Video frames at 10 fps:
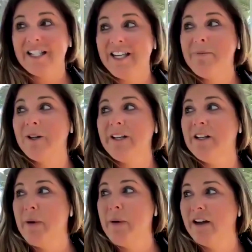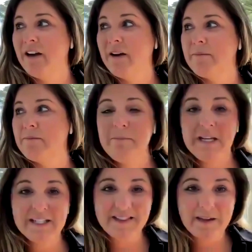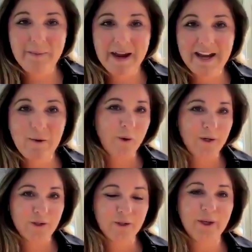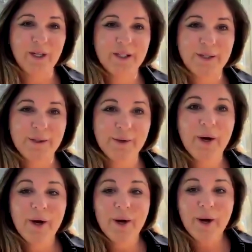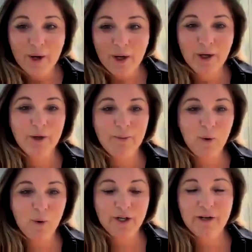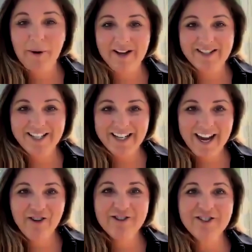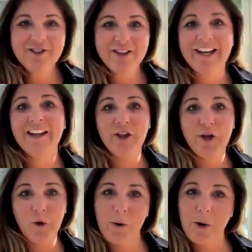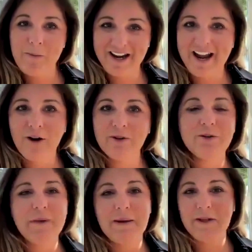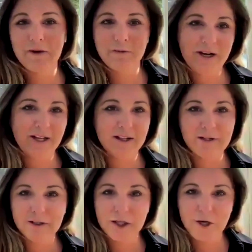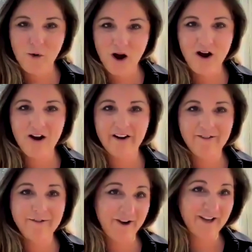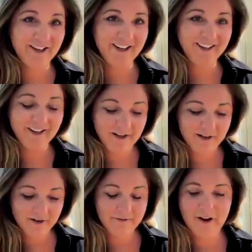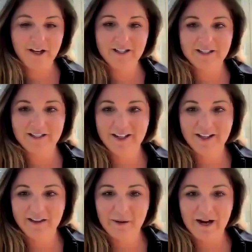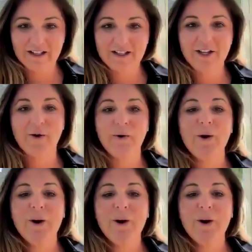typically means that the bank is looking to earn more deposit accounts so they can loan more money out. So maybe they're running a little low on funding or funds at the bank. So